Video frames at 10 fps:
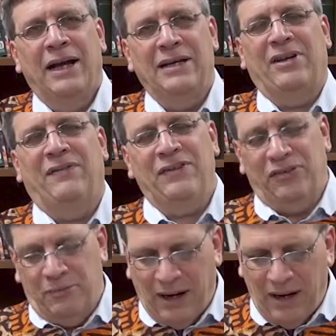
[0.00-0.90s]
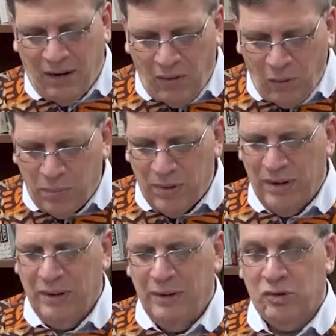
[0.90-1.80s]
And you see, if this is my hope,
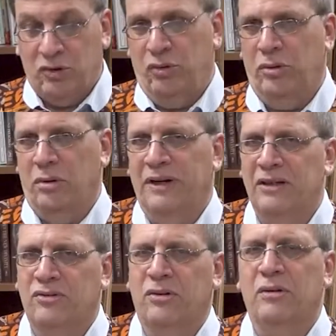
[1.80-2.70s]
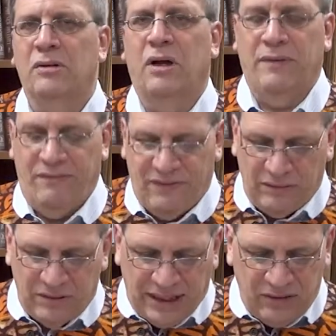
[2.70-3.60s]
sure and certain on the
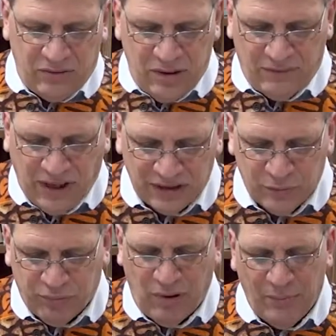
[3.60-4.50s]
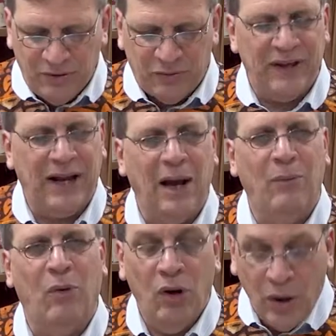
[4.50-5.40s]
foundation of God's promise, then I
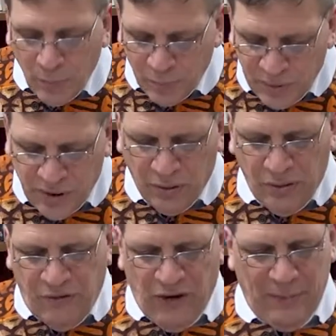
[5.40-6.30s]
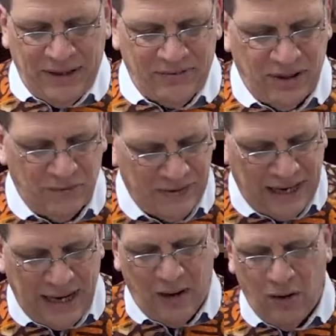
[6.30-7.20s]
will purify myself
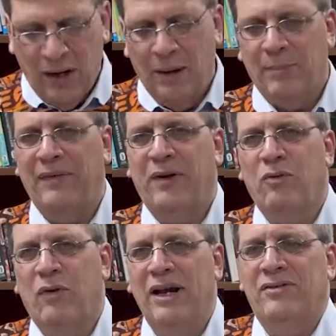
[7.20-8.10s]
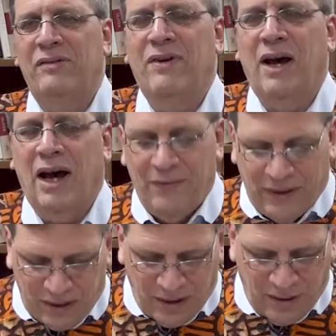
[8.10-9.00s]
now by the grace of God
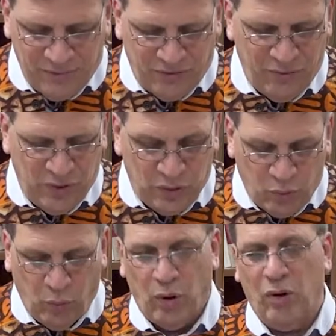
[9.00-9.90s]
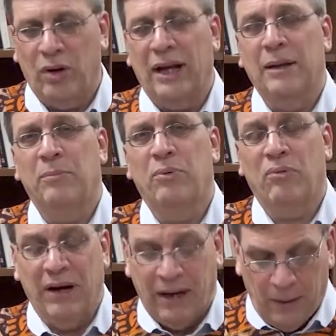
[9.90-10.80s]
that comes through his word and
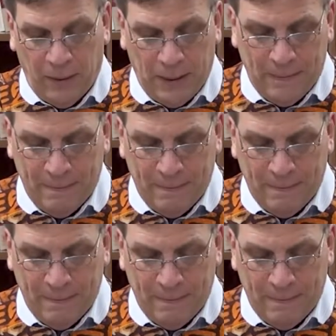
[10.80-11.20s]
prayer.